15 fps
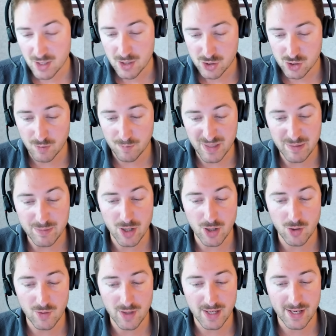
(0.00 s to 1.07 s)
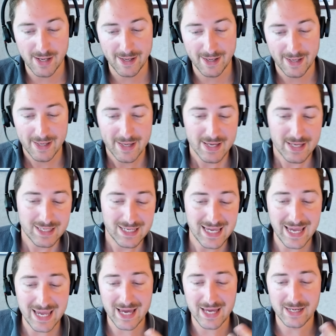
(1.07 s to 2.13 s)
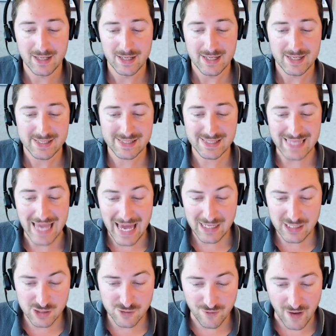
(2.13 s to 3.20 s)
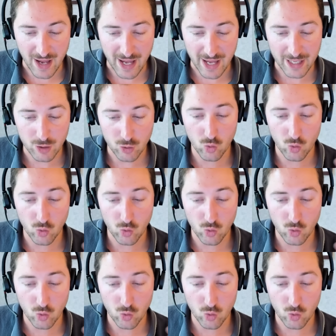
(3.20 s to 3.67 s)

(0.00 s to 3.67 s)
So BEMO can satisfy,